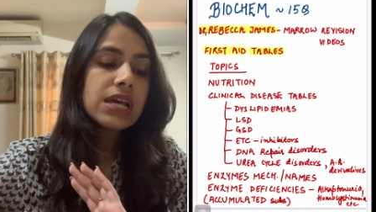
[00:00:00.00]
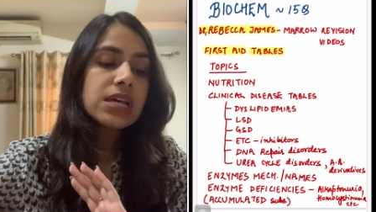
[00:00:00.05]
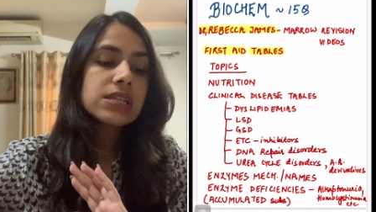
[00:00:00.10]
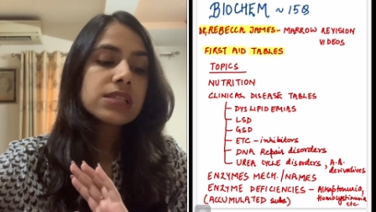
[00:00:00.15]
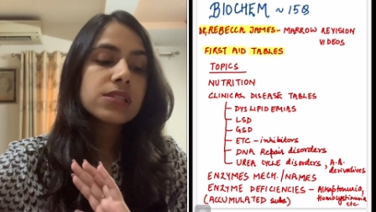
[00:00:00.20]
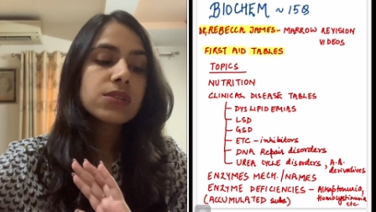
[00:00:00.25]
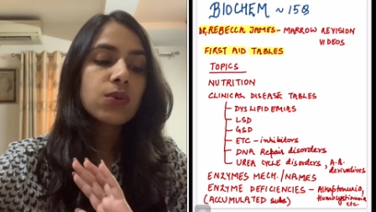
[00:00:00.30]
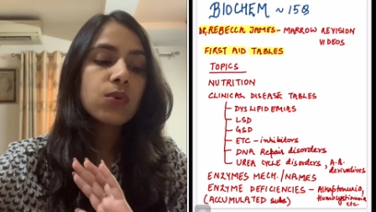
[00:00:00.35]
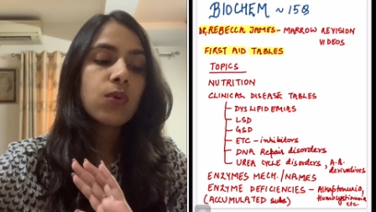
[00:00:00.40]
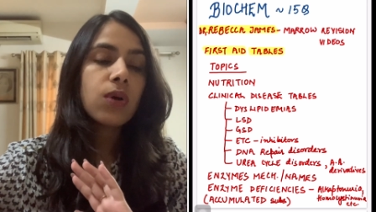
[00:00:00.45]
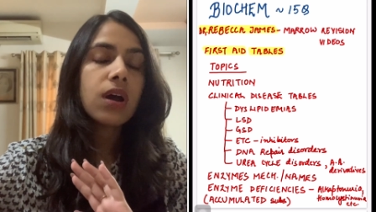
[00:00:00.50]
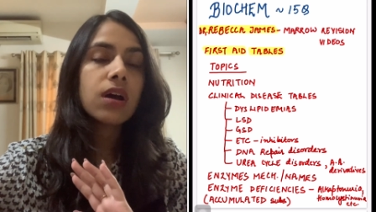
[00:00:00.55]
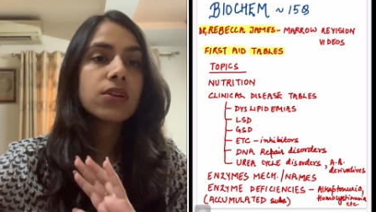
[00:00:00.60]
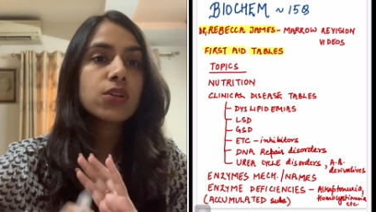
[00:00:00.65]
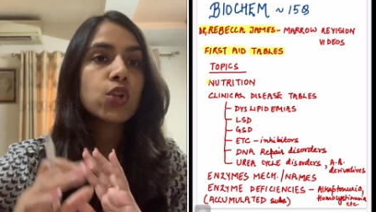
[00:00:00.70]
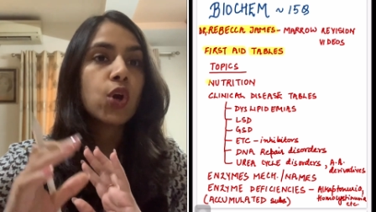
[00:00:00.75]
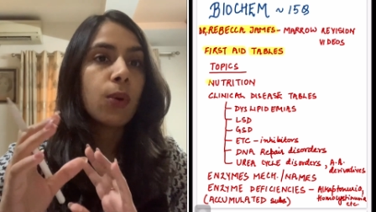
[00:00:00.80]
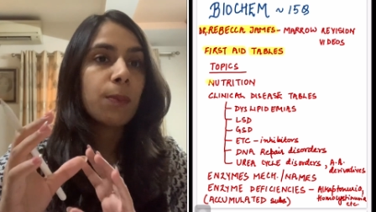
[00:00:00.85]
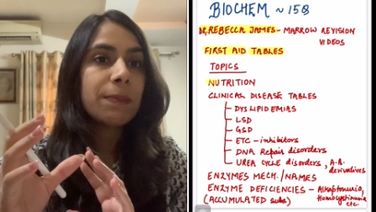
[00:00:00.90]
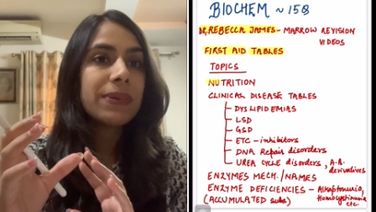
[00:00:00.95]
So
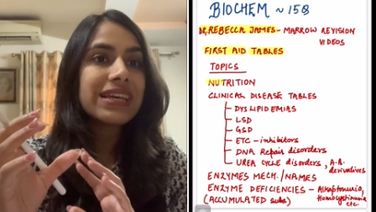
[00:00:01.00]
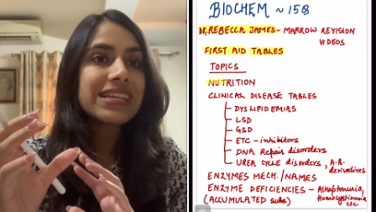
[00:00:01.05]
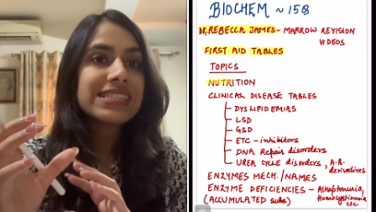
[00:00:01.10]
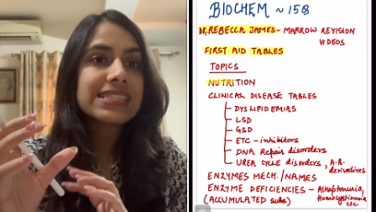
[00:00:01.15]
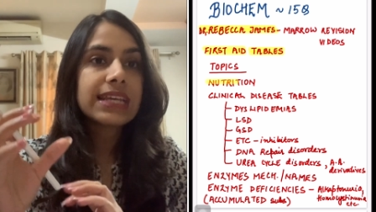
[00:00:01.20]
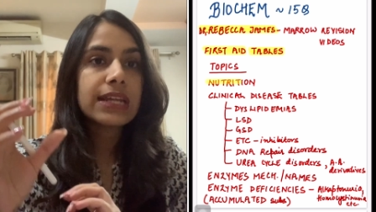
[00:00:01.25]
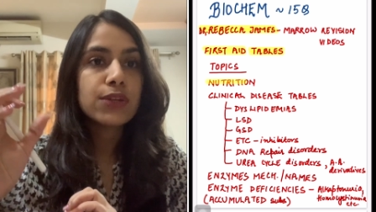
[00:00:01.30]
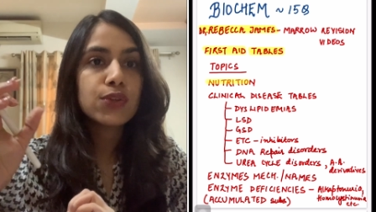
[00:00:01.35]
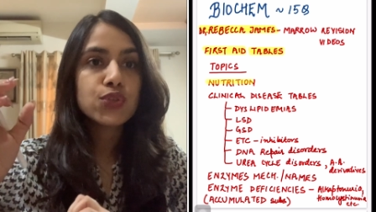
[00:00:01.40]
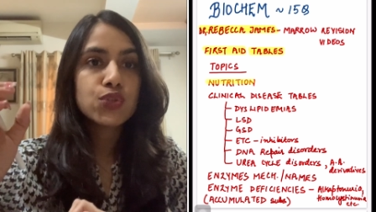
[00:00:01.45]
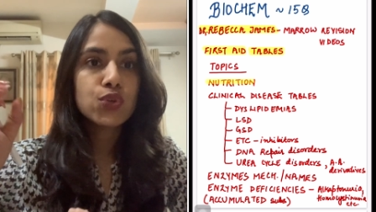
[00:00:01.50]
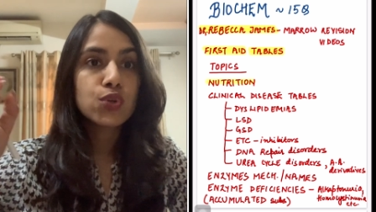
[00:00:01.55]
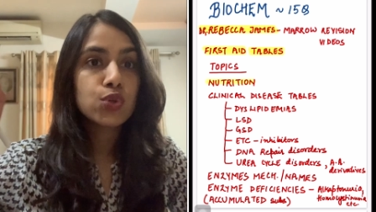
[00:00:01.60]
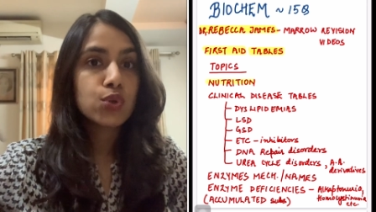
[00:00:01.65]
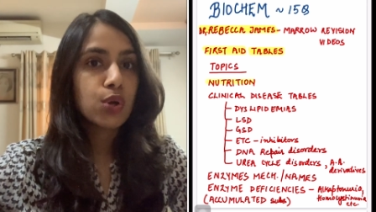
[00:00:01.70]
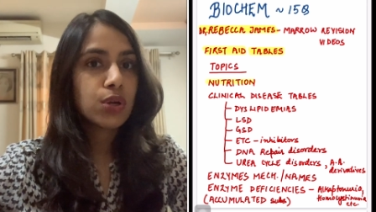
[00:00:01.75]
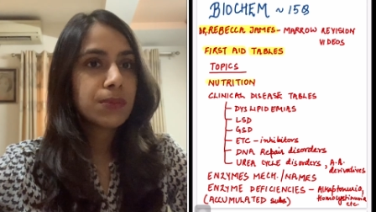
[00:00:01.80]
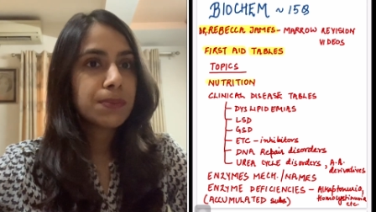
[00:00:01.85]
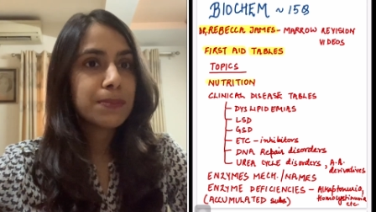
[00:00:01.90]
topics that you should not